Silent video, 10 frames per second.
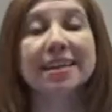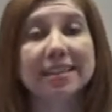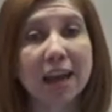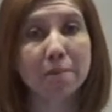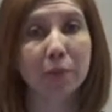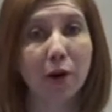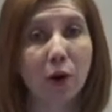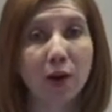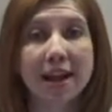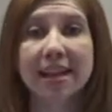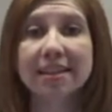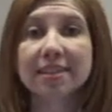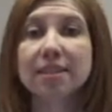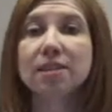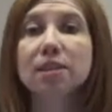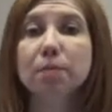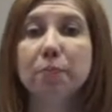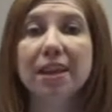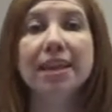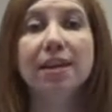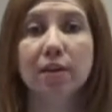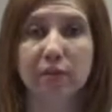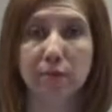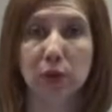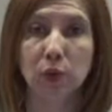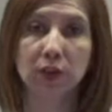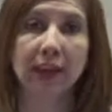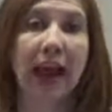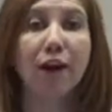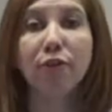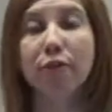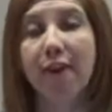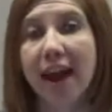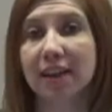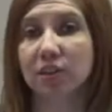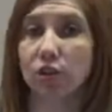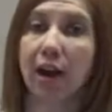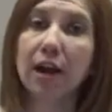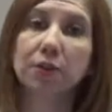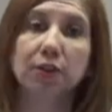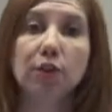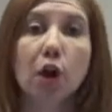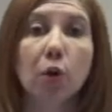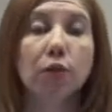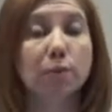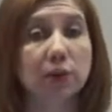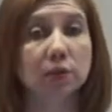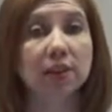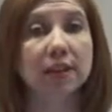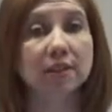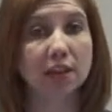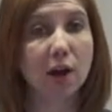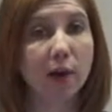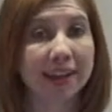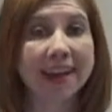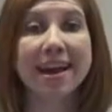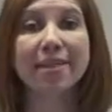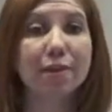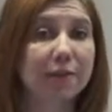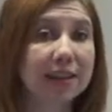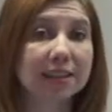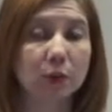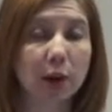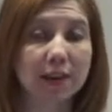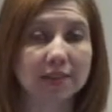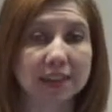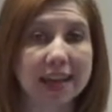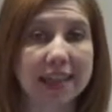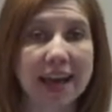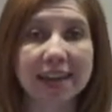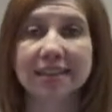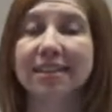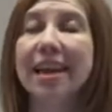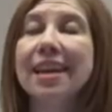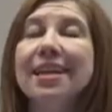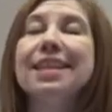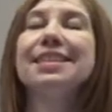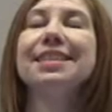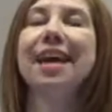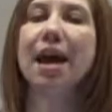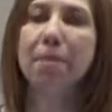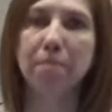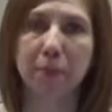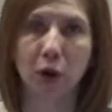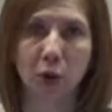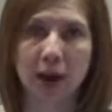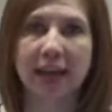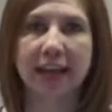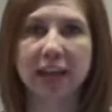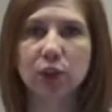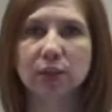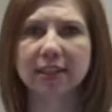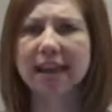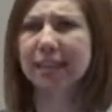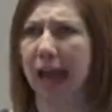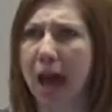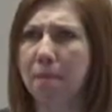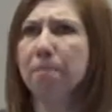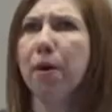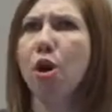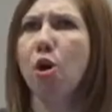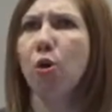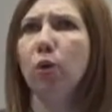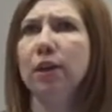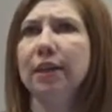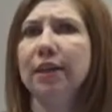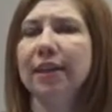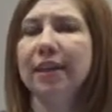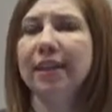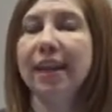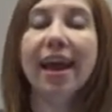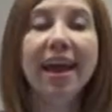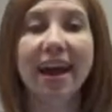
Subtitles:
Tempo is the speed of the music, how fast or how slow the music is going. The fancy way of saying that is saying tempo. Can you say tempo? Yeah.